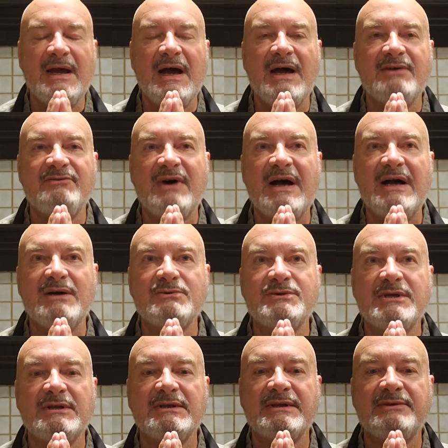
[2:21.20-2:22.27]
I vow
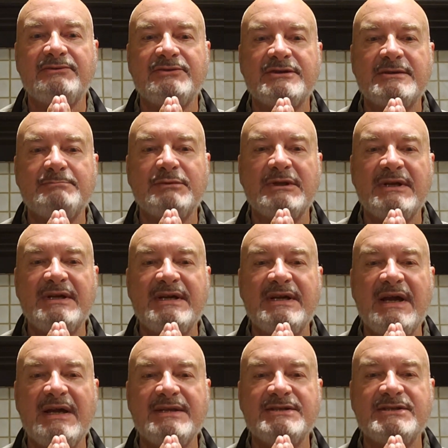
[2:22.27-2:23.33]
to live simply
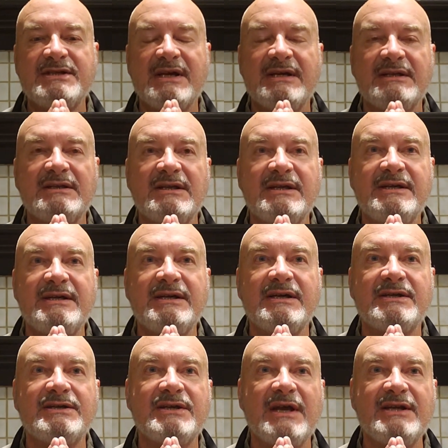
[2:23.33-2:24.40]
and sanely,
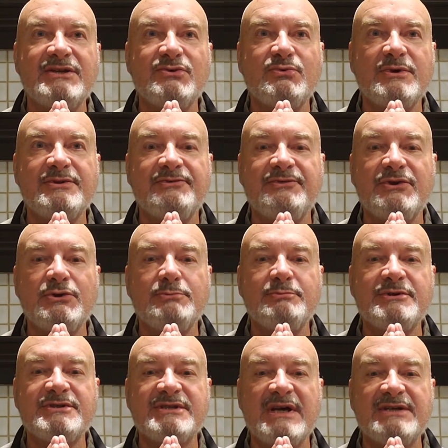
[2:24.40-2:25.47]
content with few
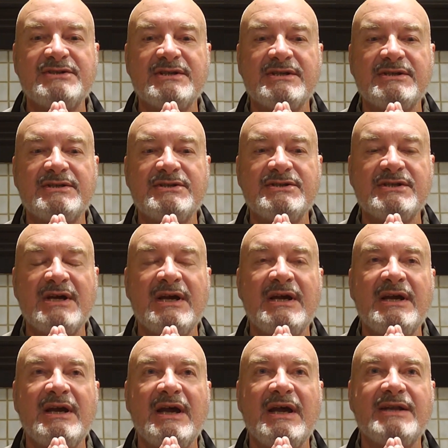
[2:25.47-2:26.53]
possessions,
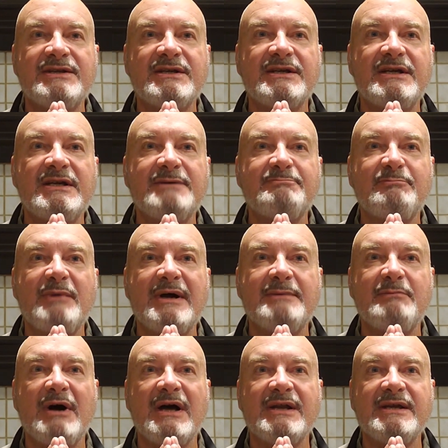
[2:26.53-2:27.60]
and to keep my
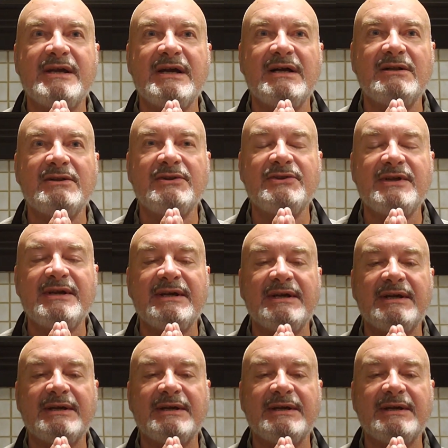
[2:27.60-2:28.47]
body healthy.